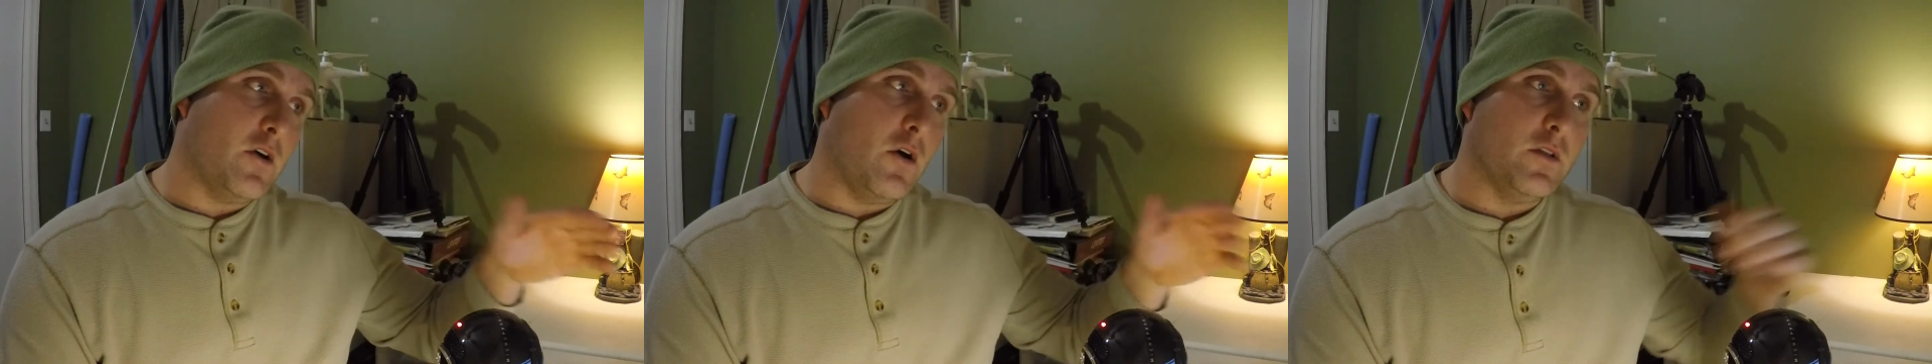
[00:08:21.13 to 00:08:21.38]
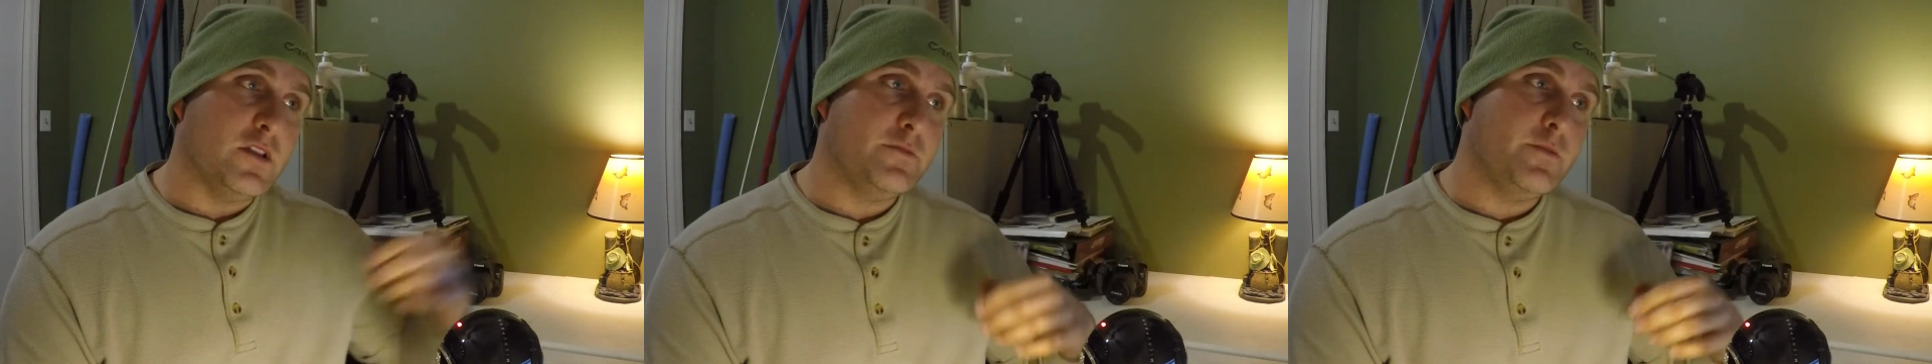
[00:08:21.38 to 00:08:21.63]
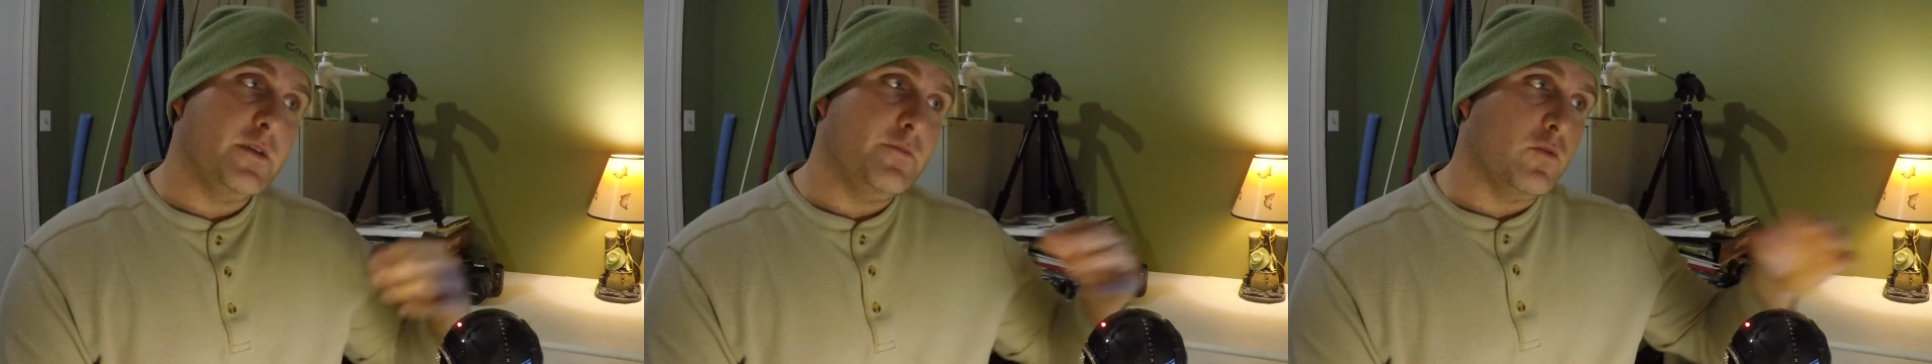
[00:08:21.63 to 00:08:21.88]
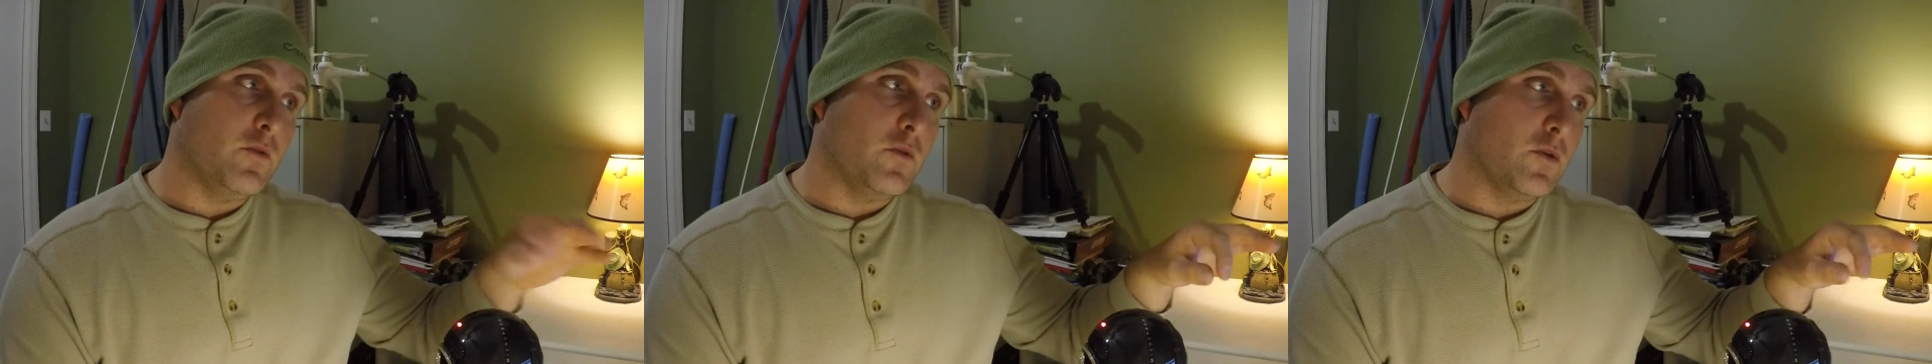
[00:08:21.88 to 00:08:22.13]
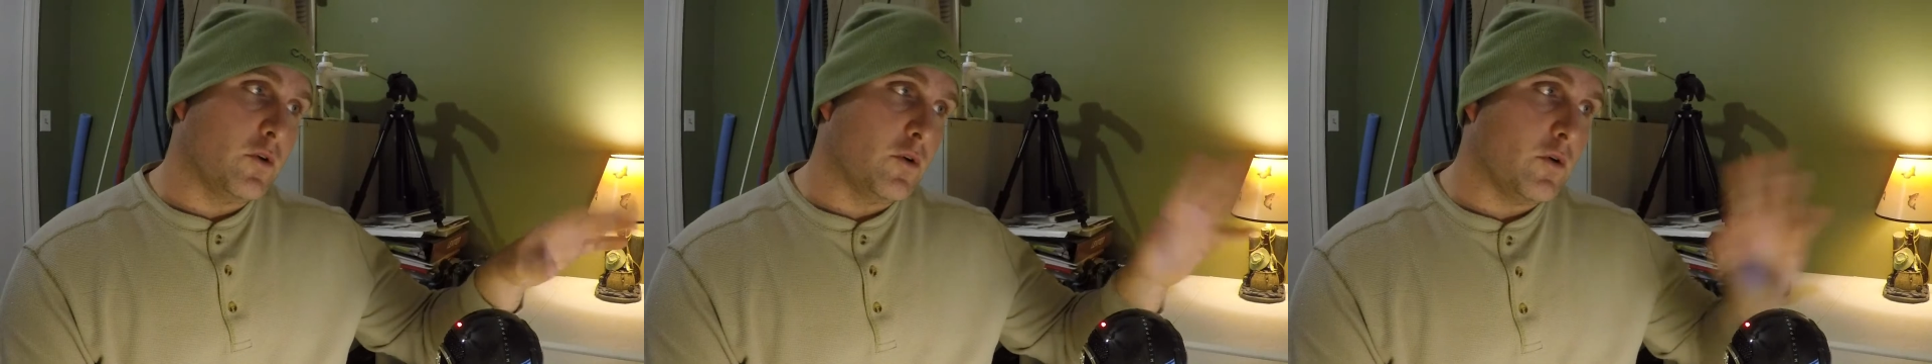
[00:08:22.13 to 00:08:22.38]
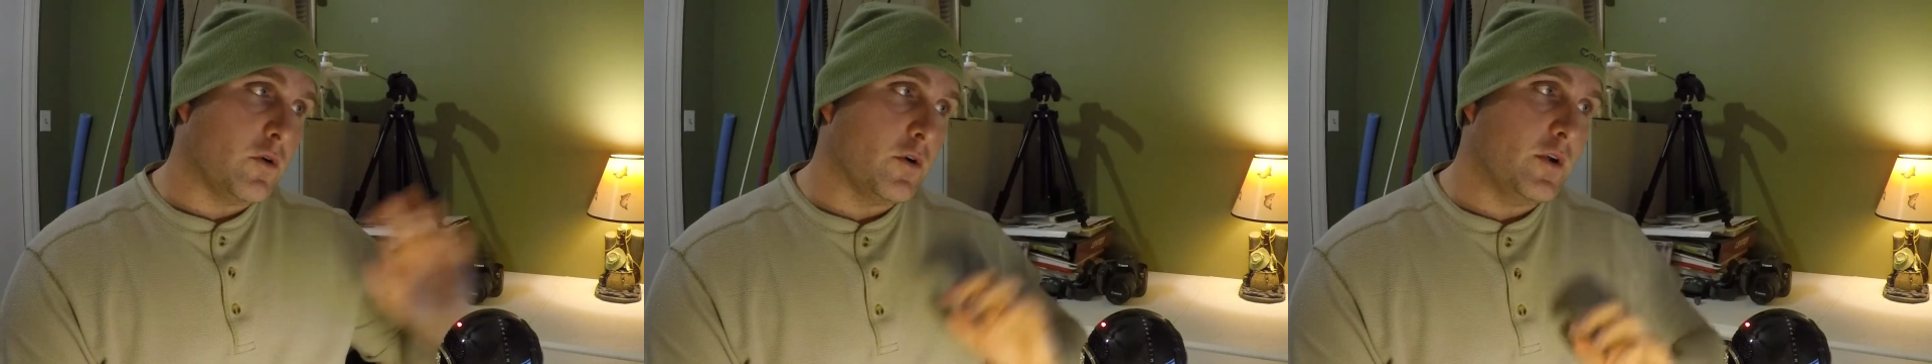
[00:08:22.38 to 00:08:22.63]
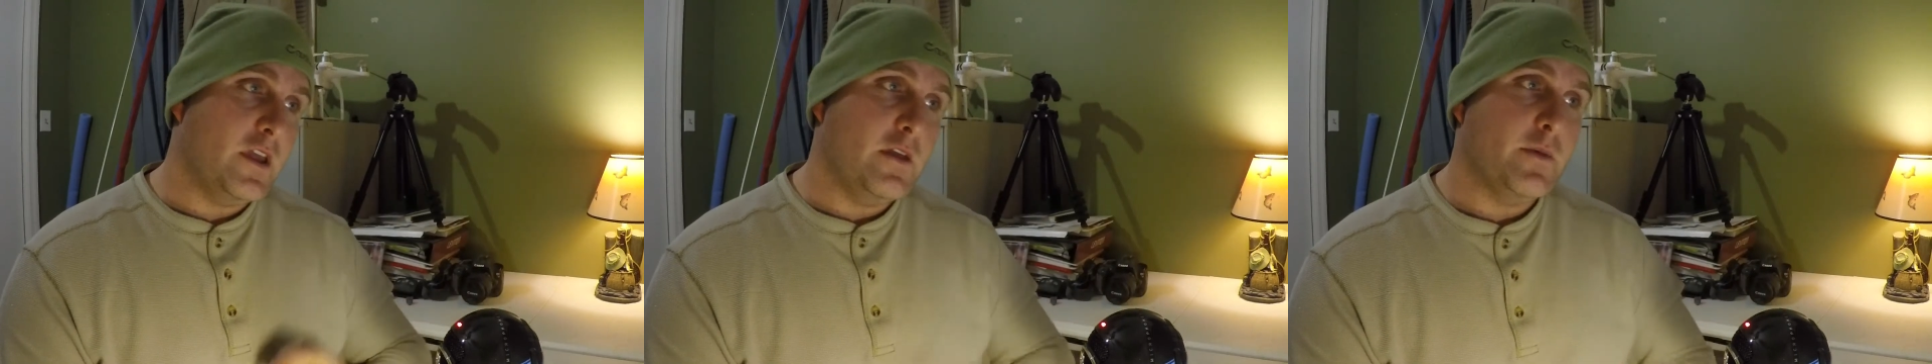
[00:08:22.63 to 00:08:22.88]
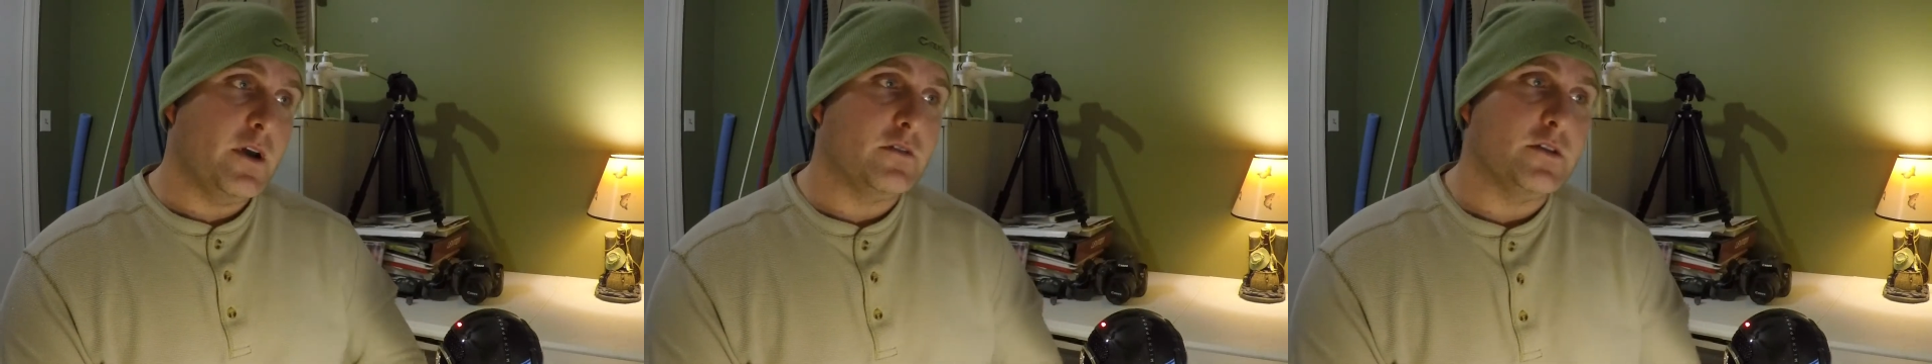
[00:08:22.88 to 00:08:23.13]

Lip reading: call these people, or email